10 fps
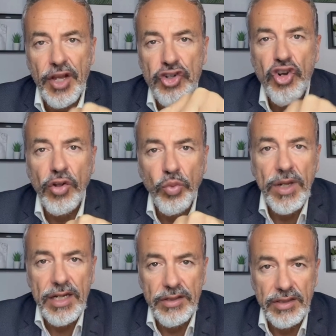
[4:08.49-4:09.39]
John
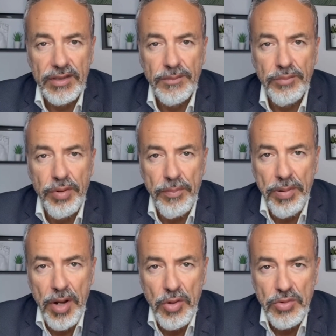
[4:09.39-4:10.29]
Wheeler
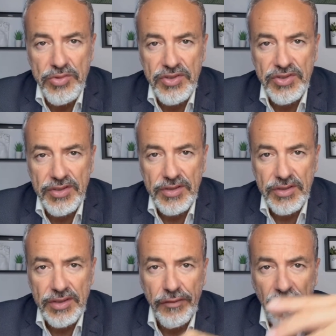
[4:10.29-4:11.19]
proposed
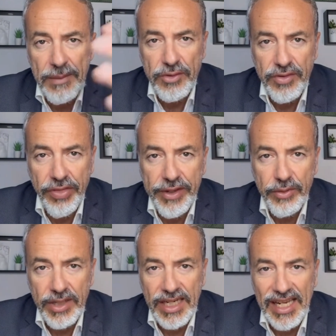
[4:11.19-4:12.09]
the famous
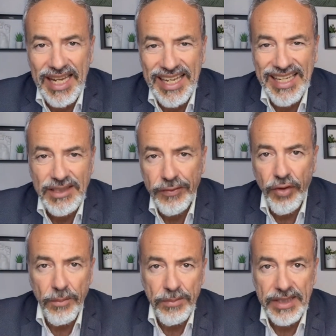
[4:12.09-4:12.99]
theory, it
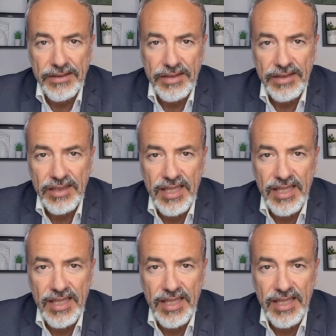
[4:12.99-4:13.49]
from bit.